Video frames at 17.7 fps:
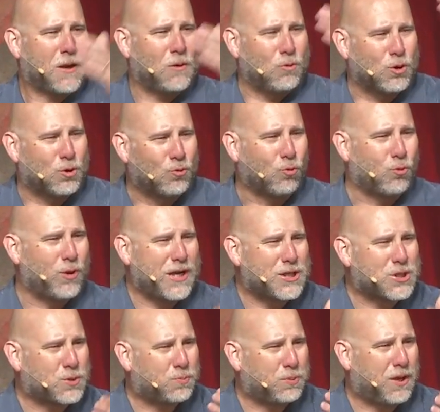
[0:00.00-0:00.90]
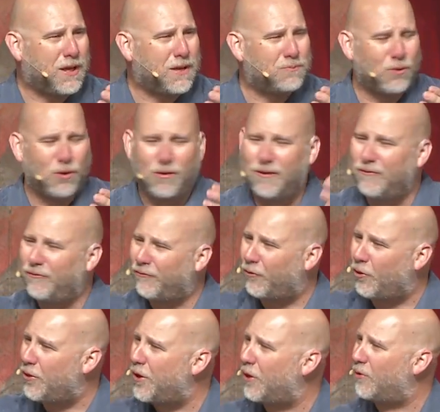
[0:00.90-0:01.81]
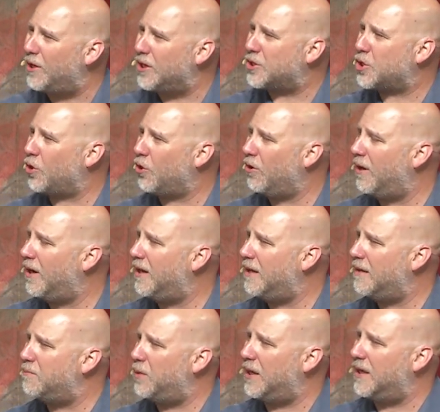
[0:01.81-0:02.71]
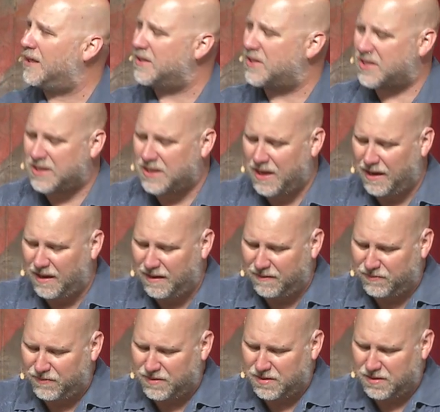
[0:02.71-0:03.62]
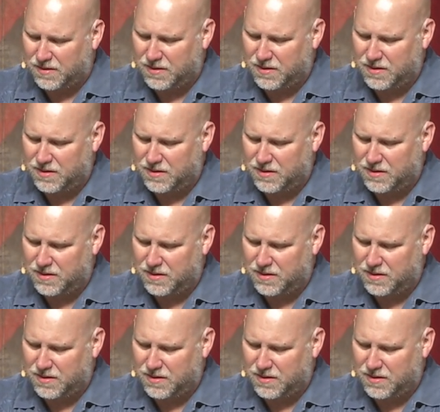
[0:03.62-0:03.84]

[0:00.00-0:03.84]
would reach people for their eternity being saved?